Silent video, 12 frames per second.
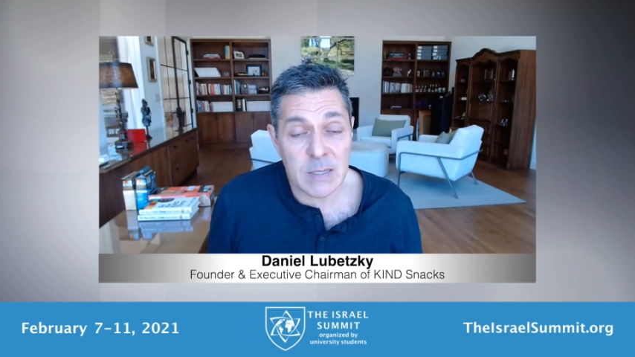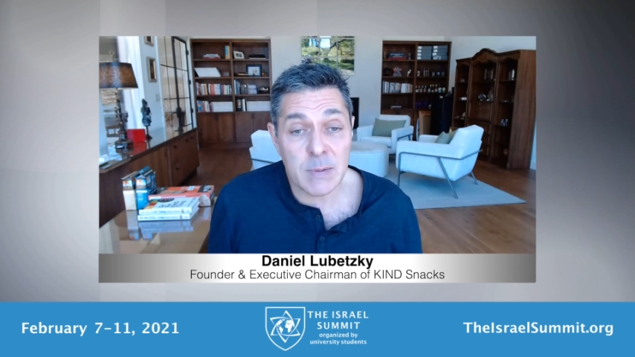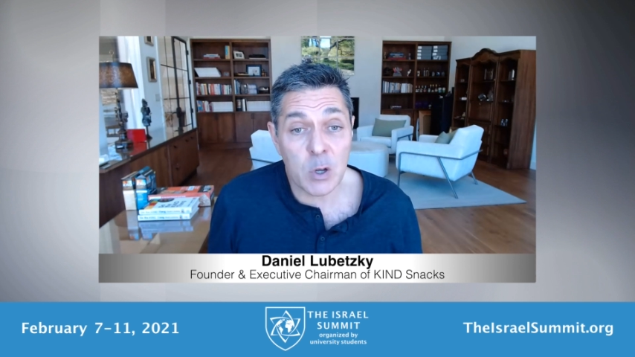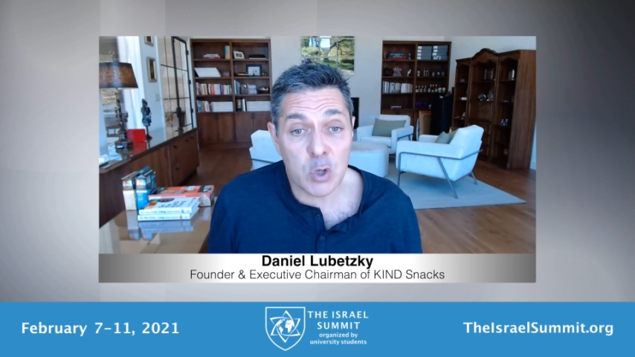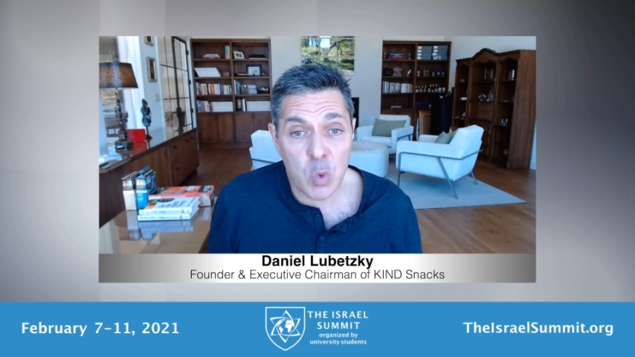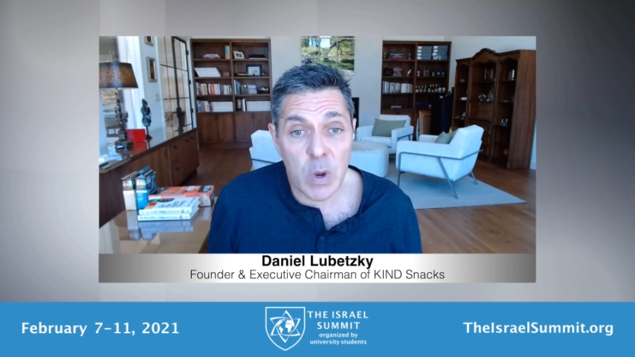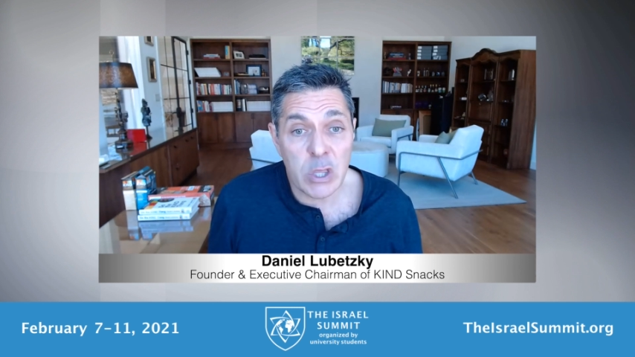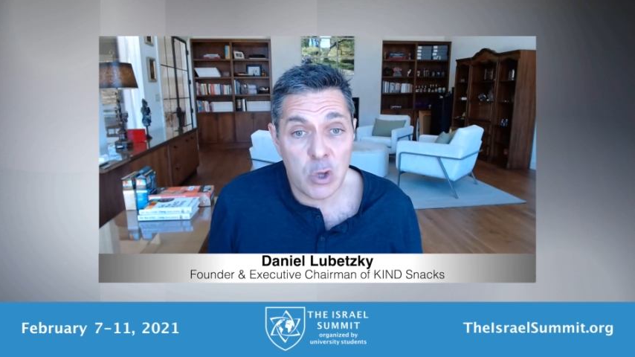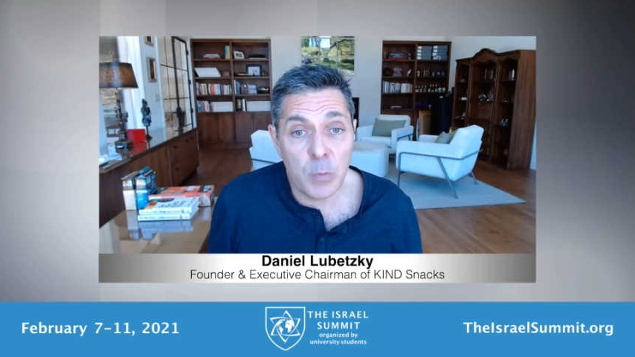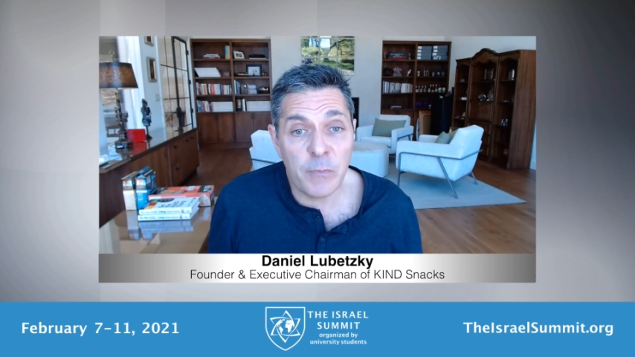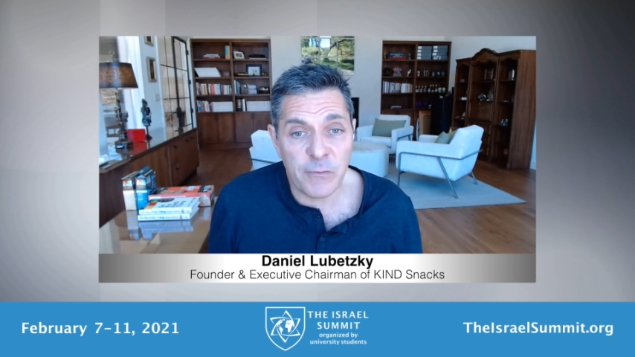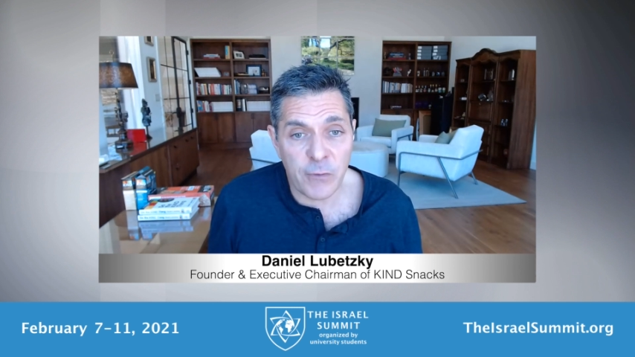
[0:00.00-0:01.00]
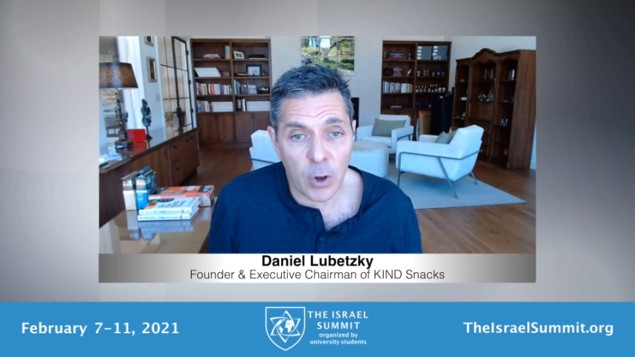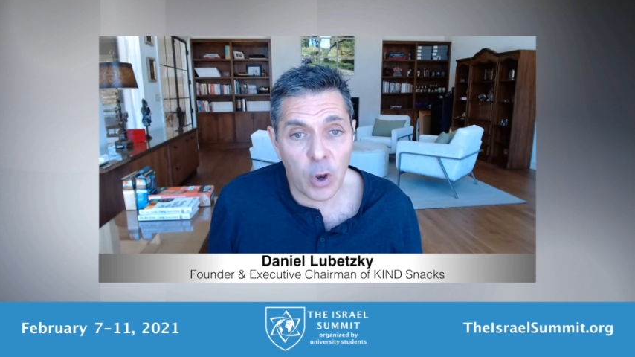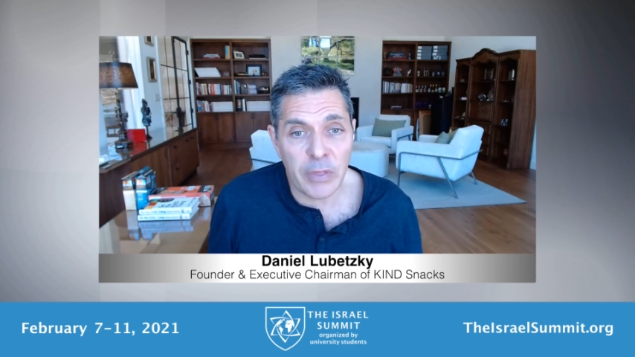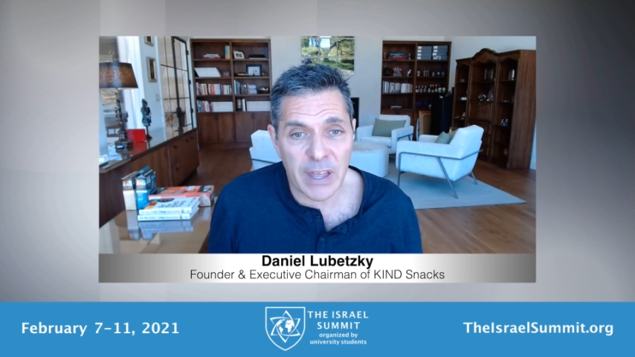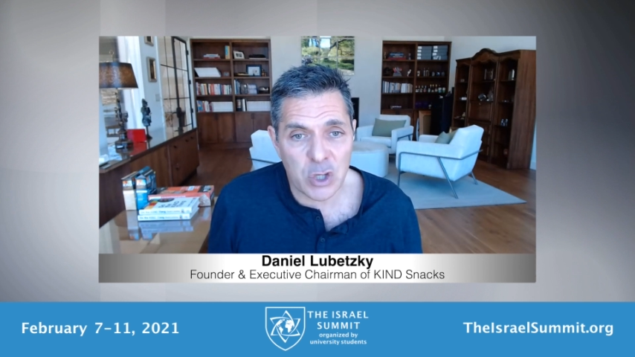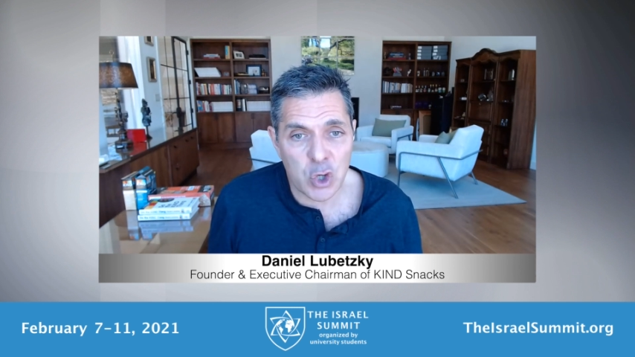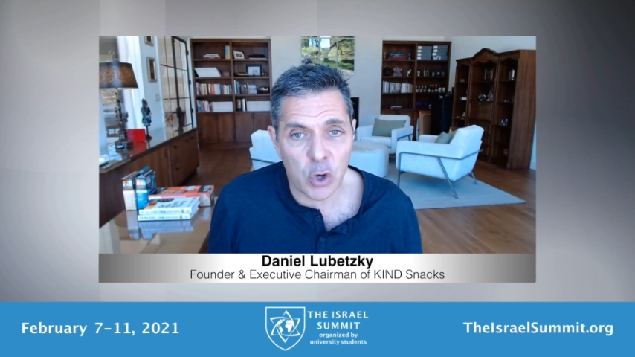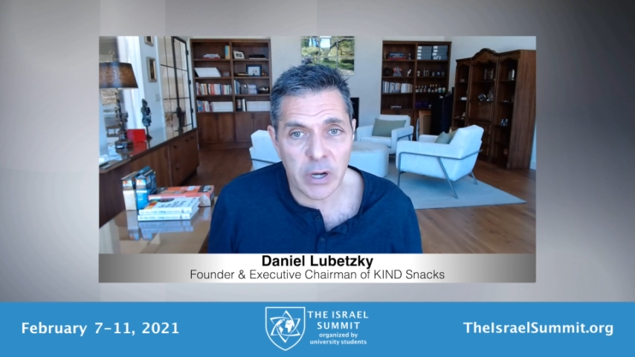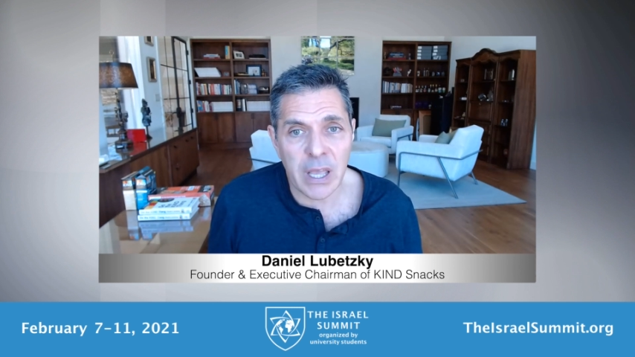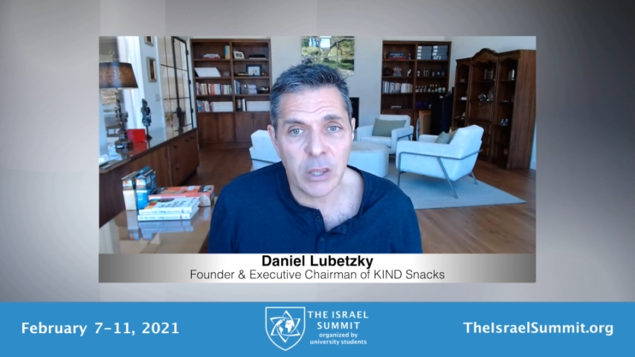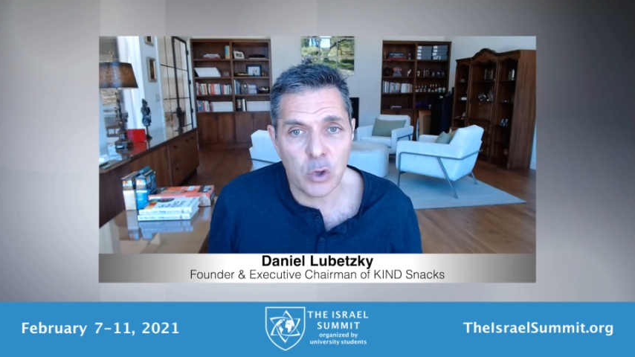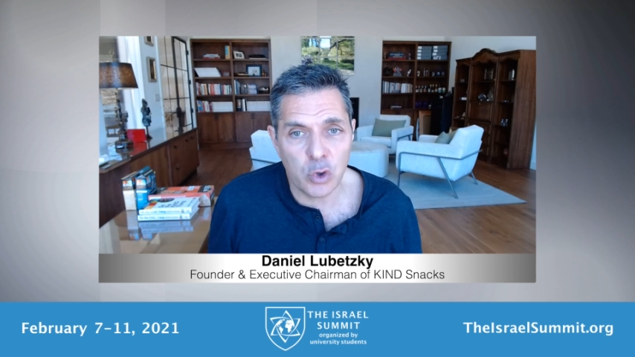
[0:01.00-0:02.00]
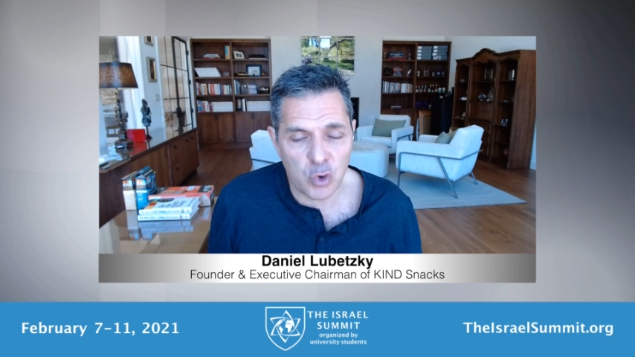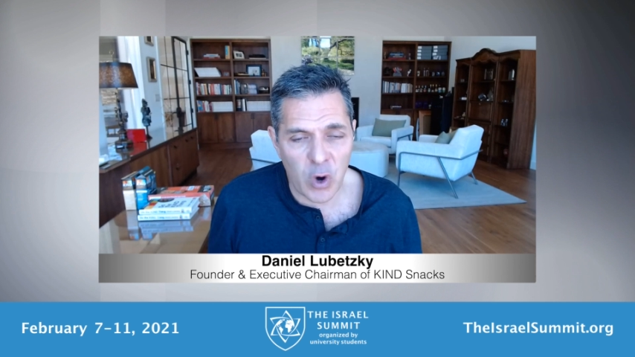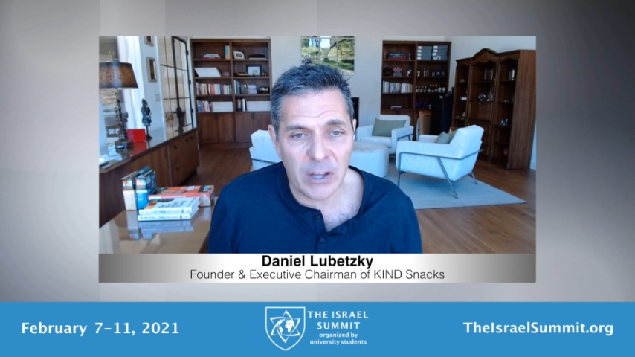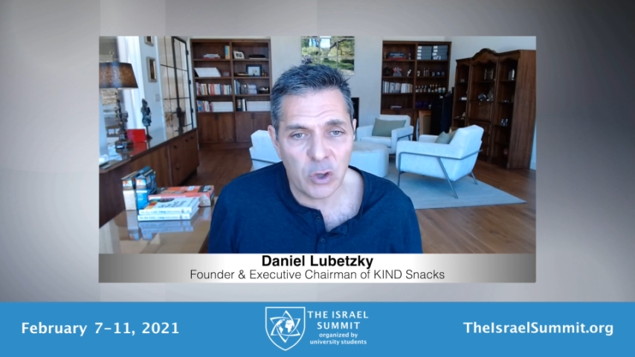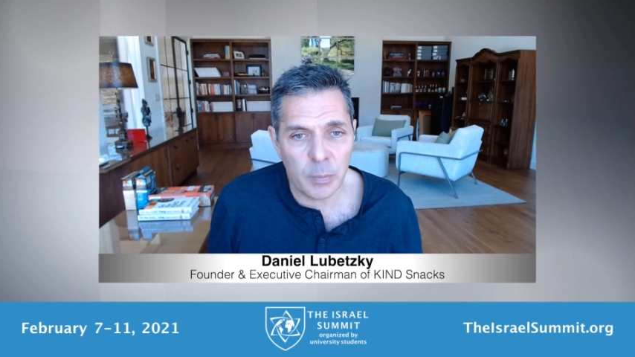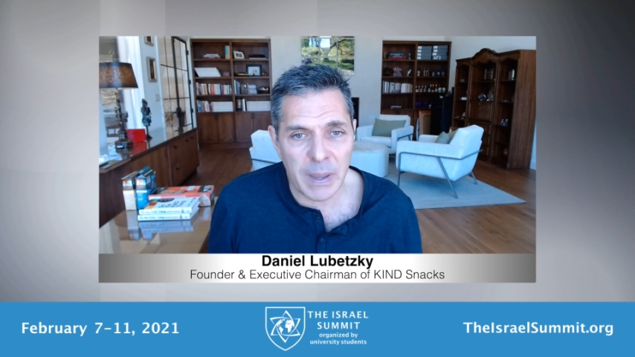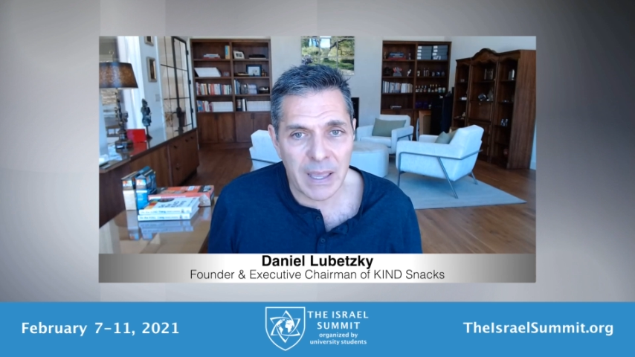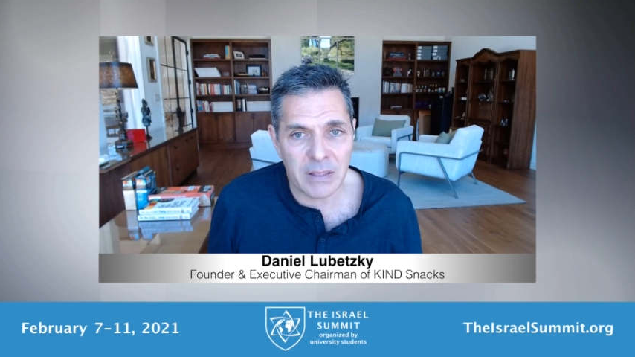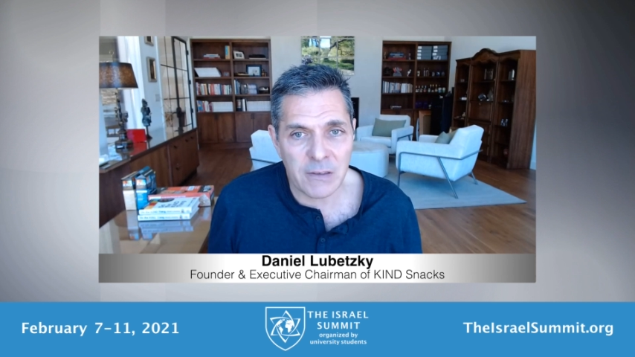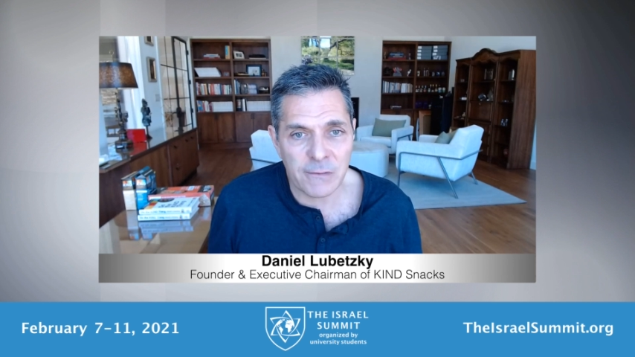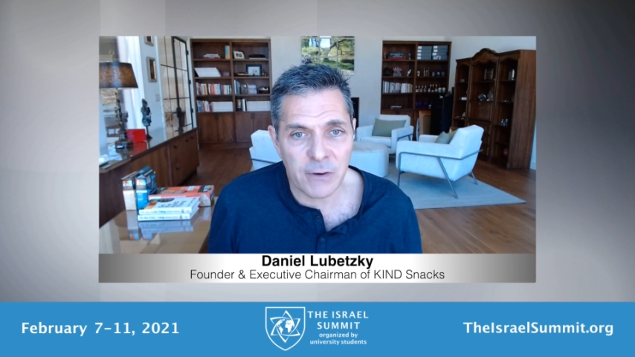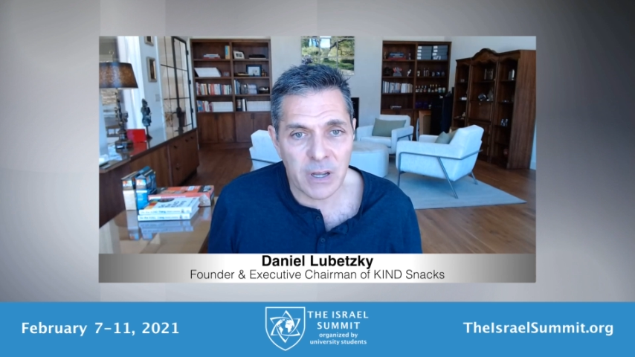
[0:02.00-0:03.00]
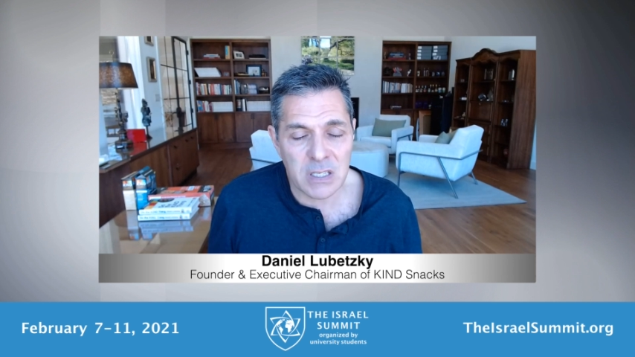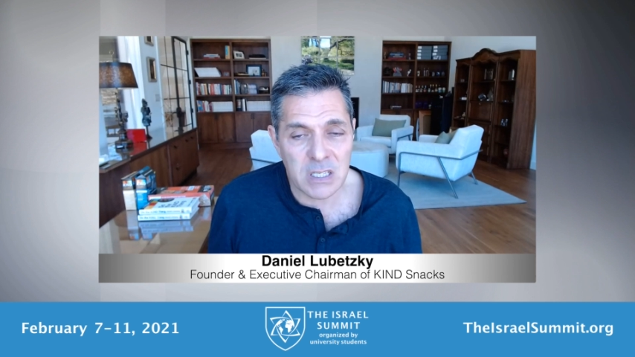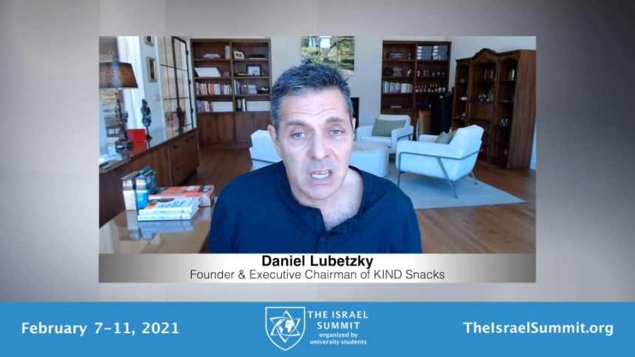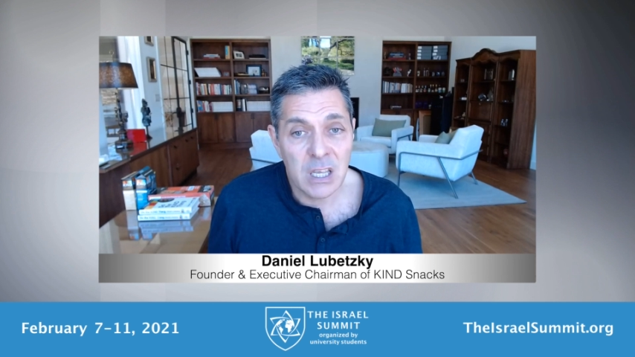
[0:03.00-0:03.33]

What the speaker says: because when you follow that journey and you try to make a difference,